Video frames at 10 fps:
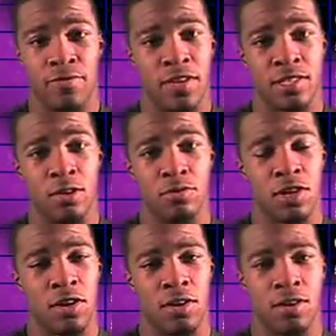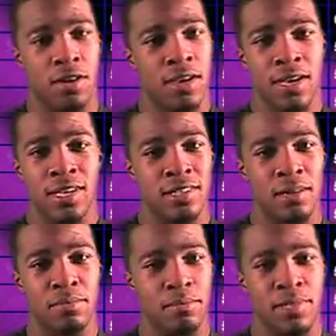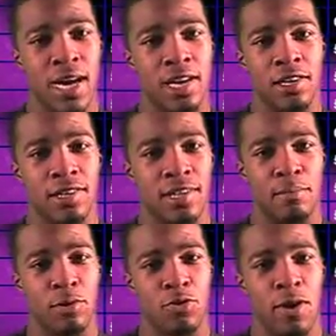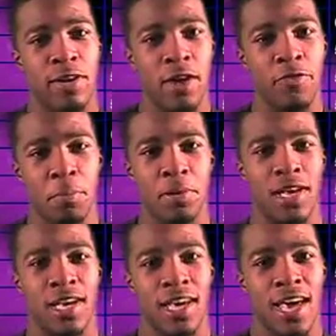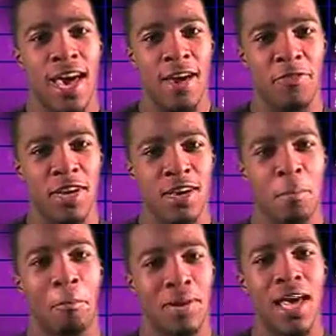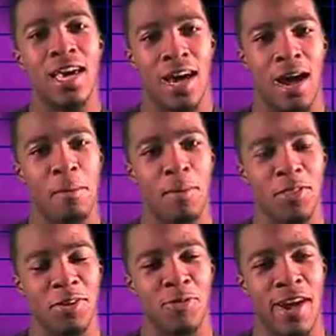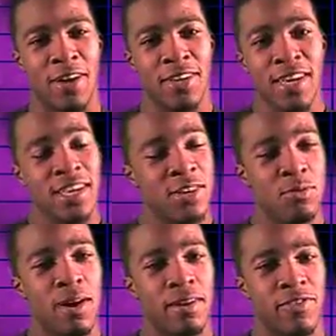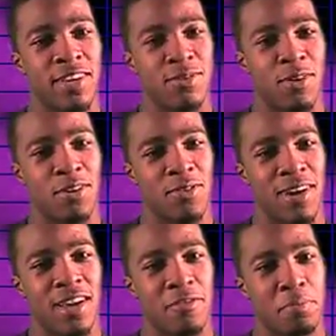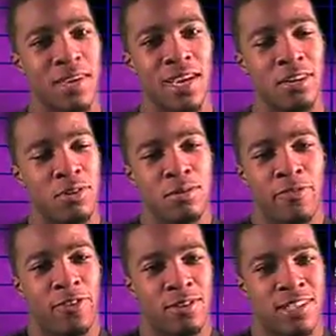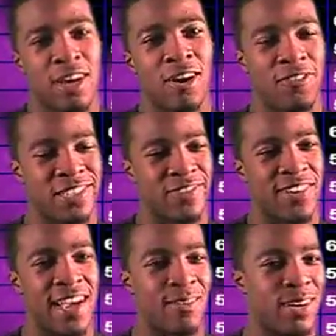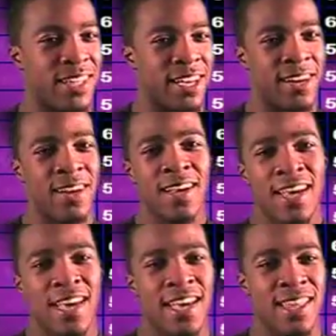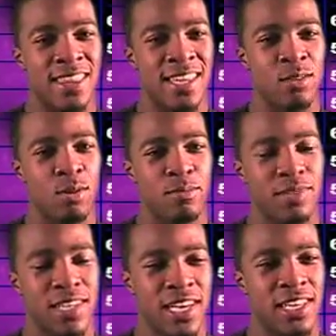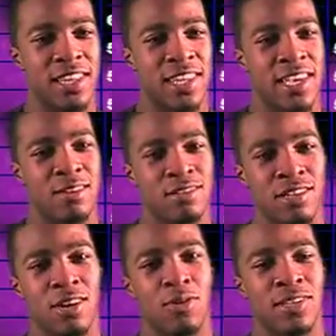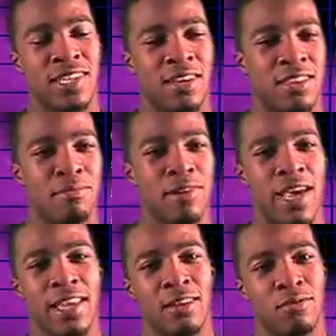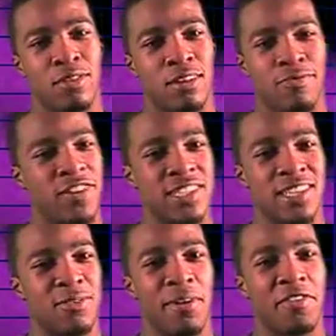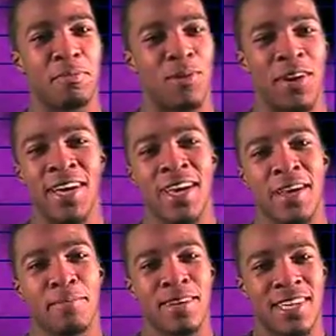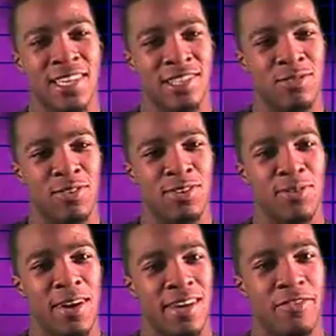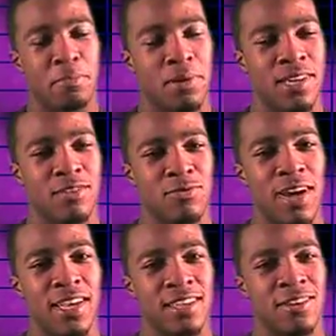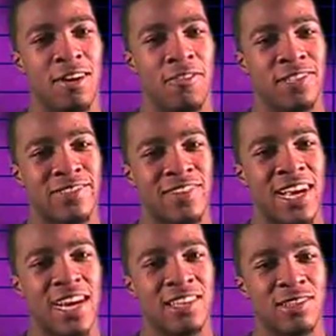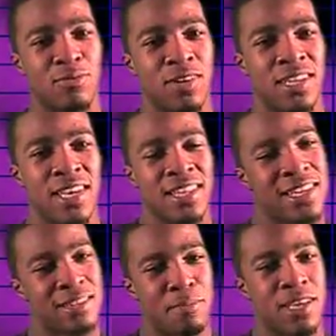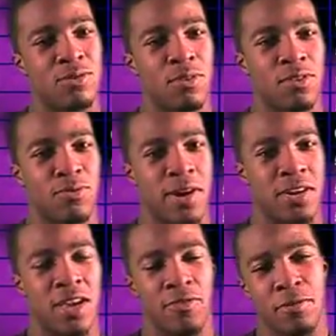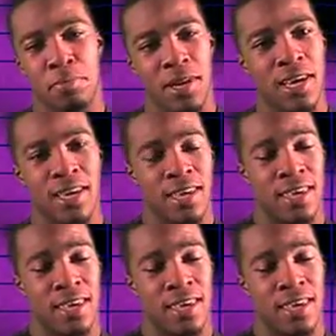Vic told y'all. He said, I'm tired of this. I'm on the ground every play. Every play, I'm on the ground. You right, Vic. You're on the ground every play. I know you're referring to the offensive line right there. And neither of them said anything. You should go and tell them that. Don't fuss at the refs, boy, because you're on the ground every play. That's right. Your offensive line is the one that's making you on the ground every play.